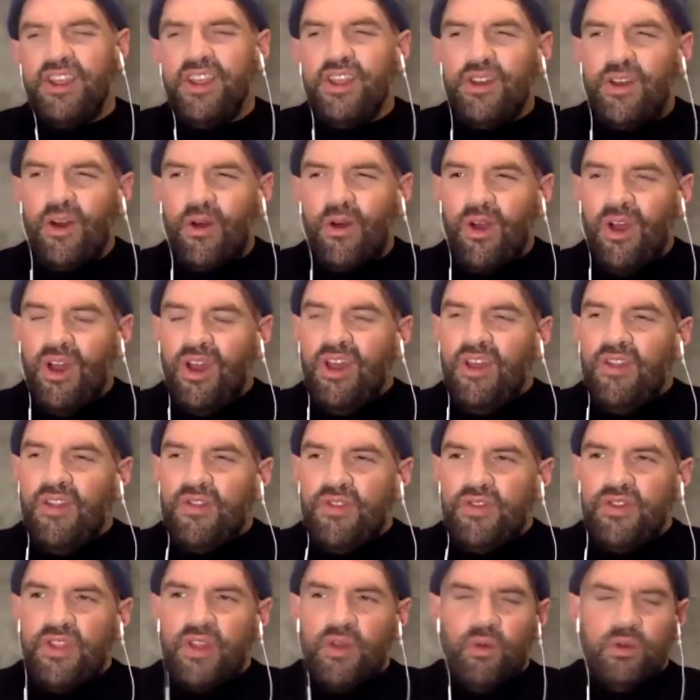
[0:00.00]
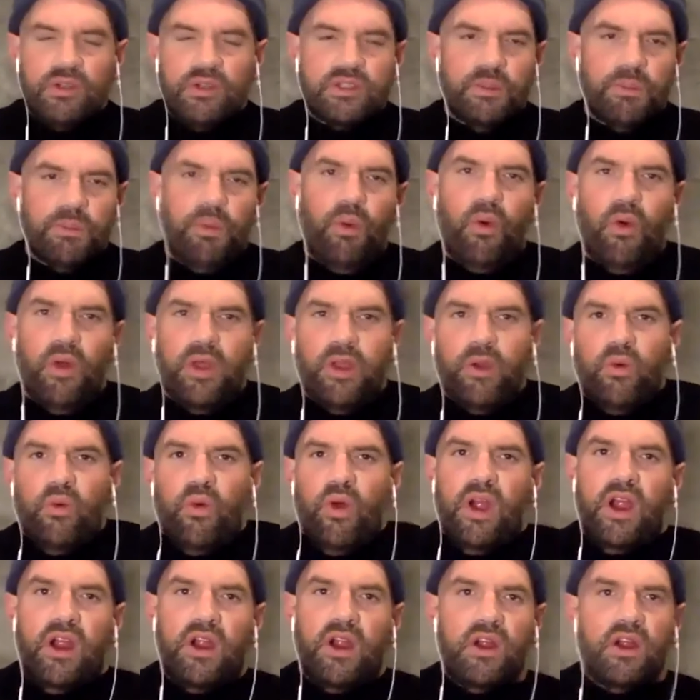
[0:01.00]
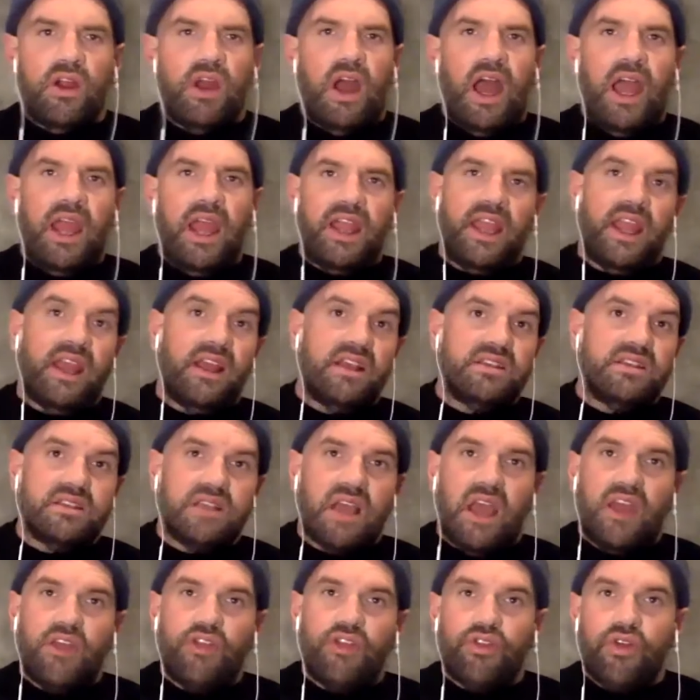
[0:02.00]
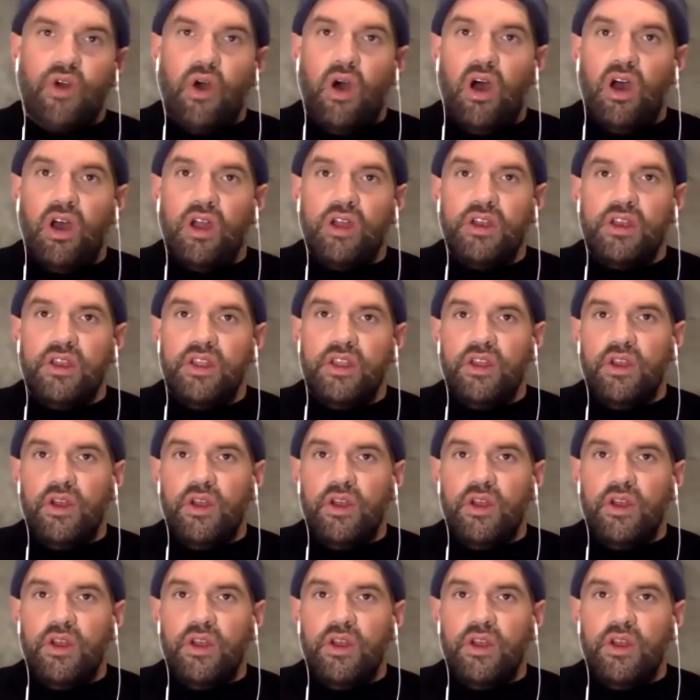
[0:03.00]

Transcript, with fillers: Mm-hmm. You know, there was a point where I guess I thought,